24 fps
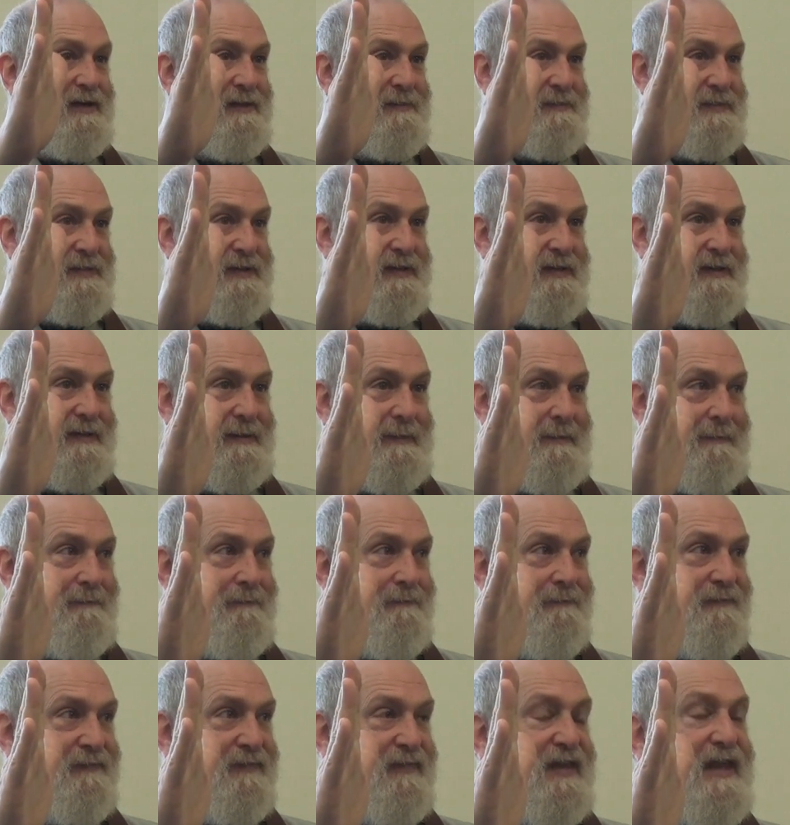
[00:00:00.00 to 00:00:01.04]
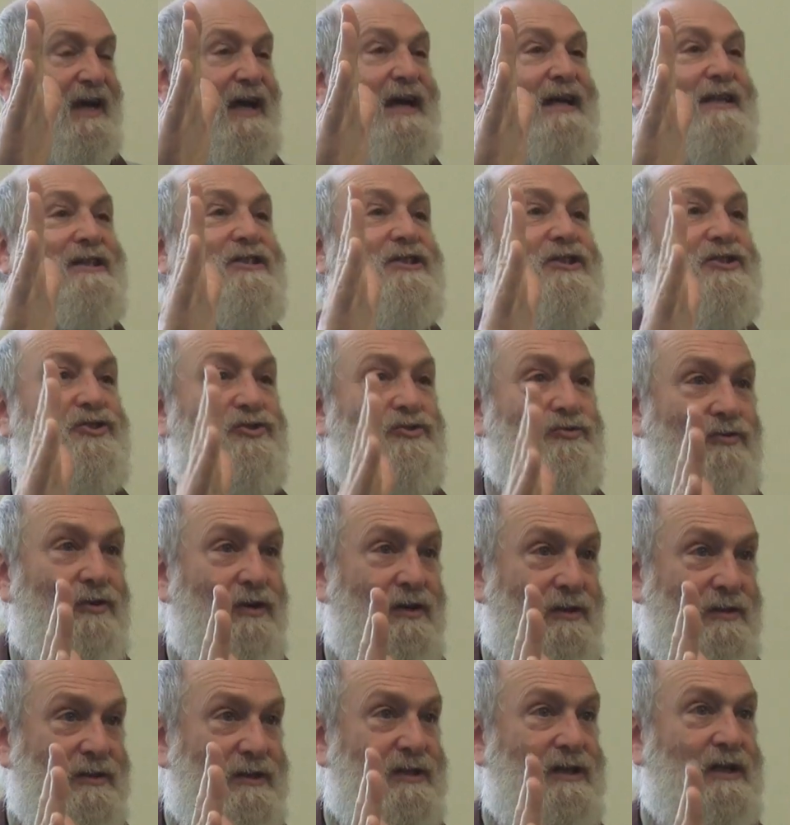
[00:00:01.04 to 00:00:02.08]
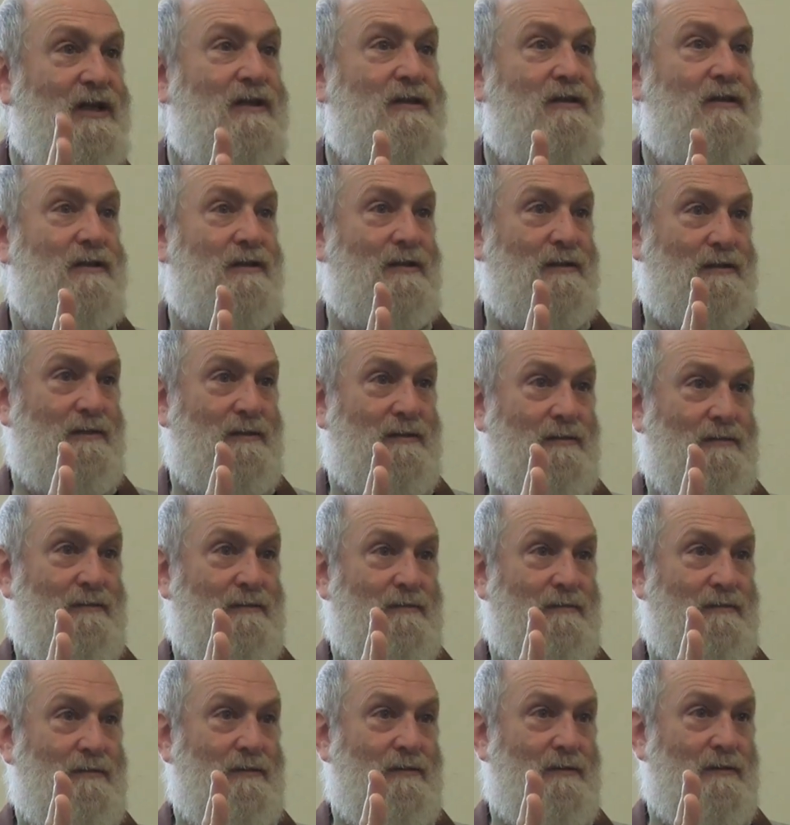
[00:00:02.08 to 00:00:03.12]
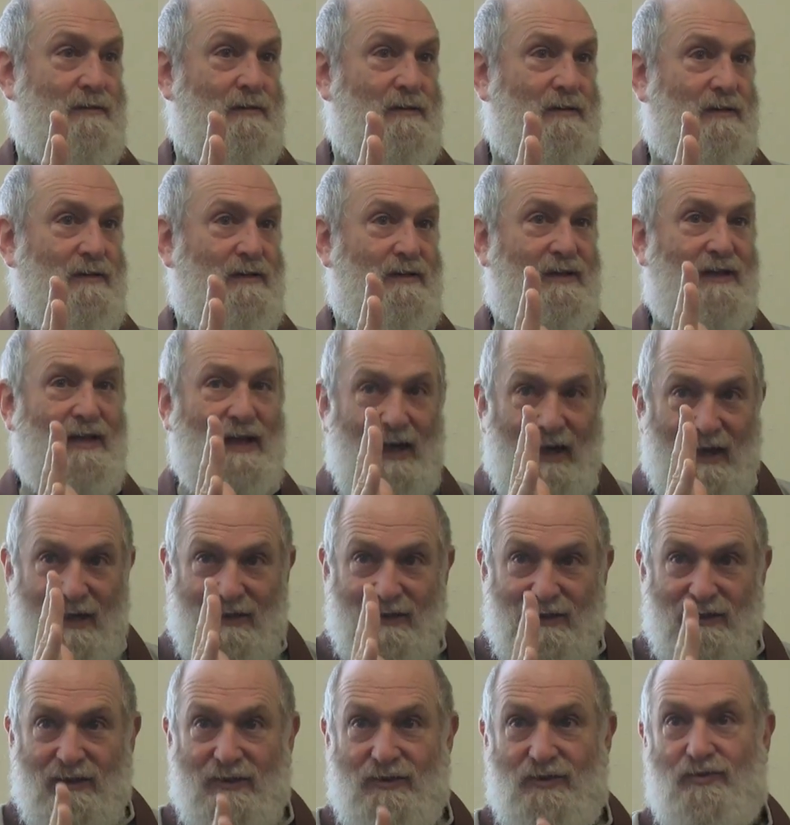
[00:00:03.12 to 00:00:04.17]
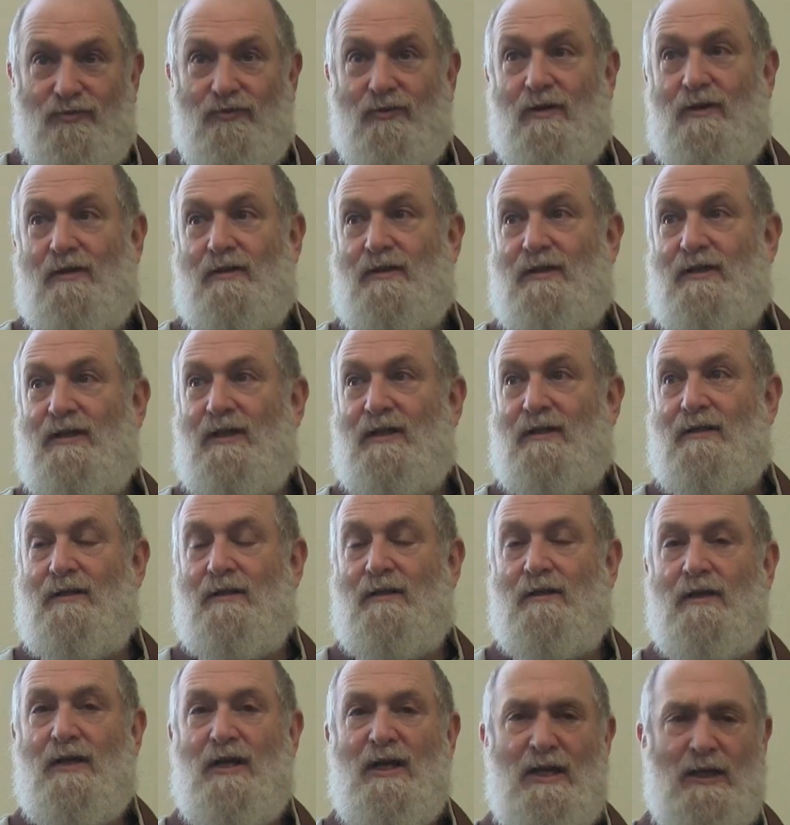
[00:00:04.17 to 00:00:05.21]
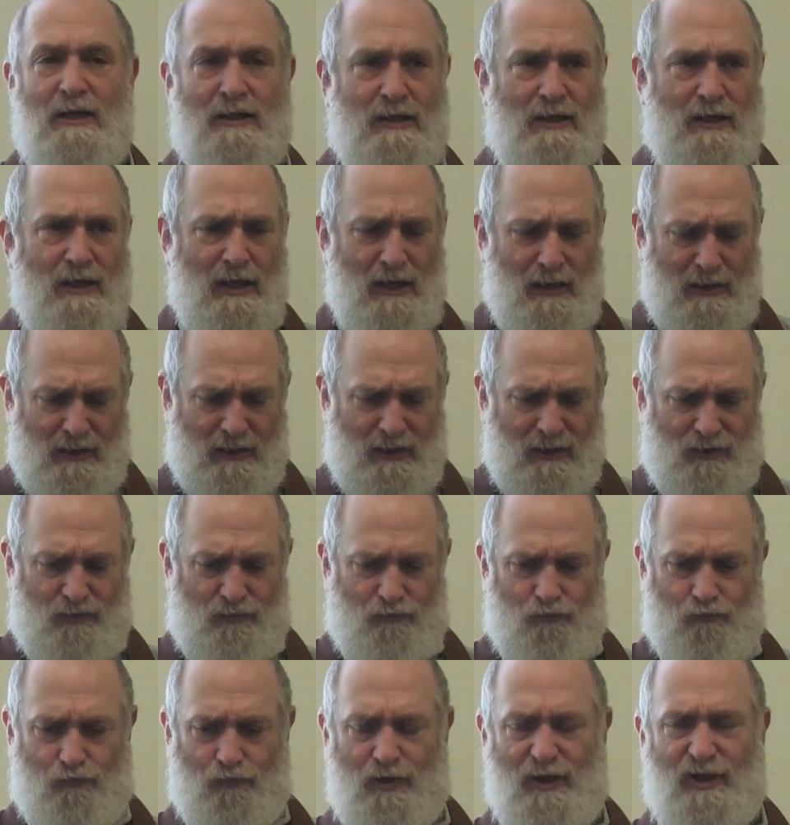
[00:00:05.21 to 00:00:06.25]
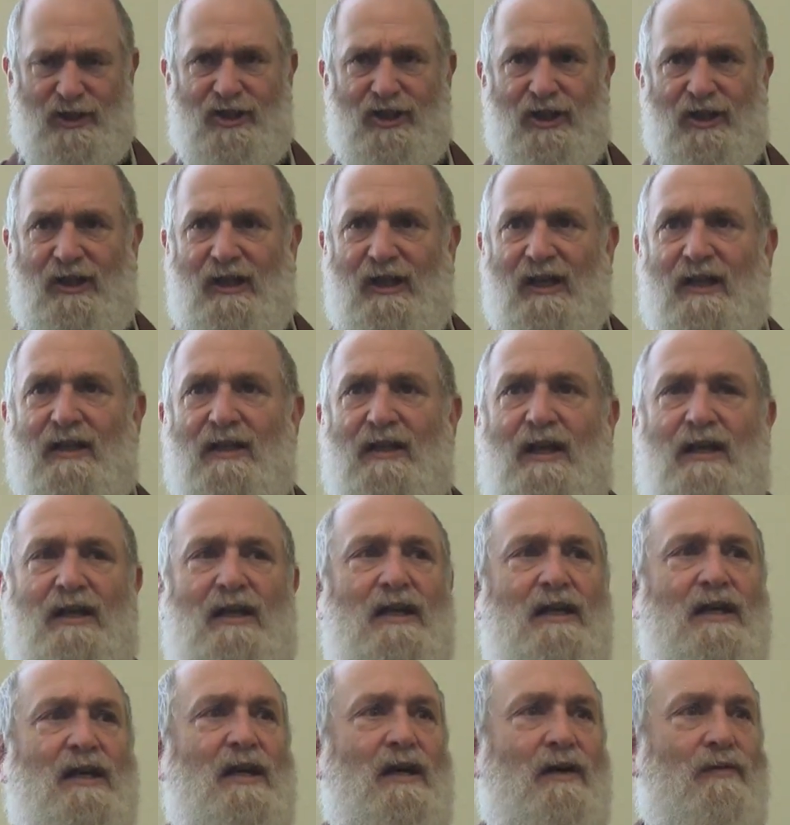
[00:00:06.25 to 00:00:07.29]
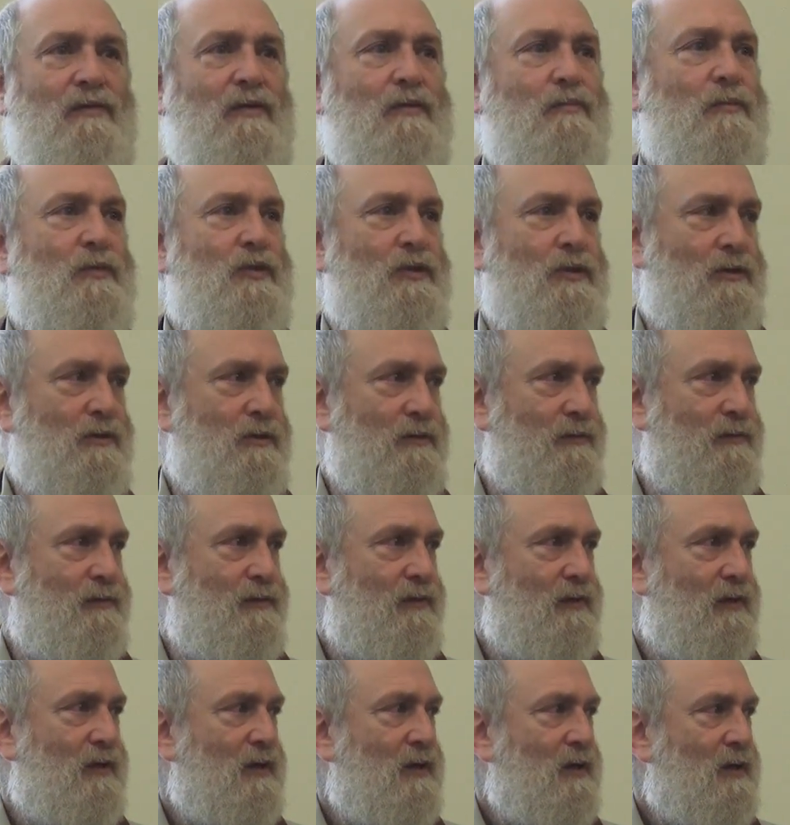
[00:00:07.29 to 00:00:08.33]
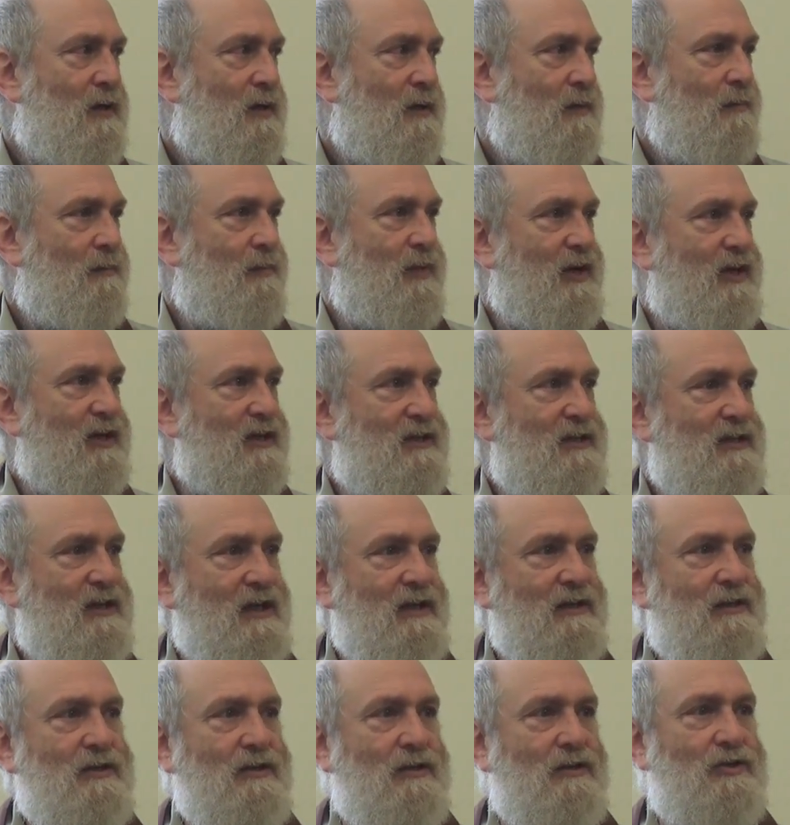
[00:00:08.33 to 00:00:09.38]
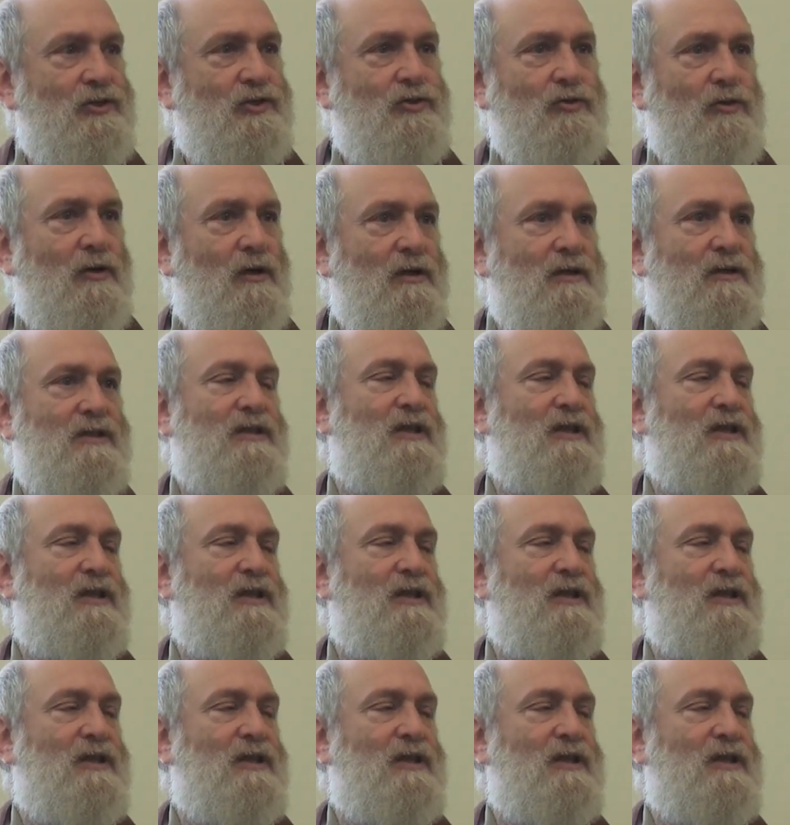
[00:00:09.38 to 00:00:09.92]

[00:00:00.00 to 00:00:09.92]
up. That's a strong center. That's a strong center. Not this rigid thing that can never move, but a strong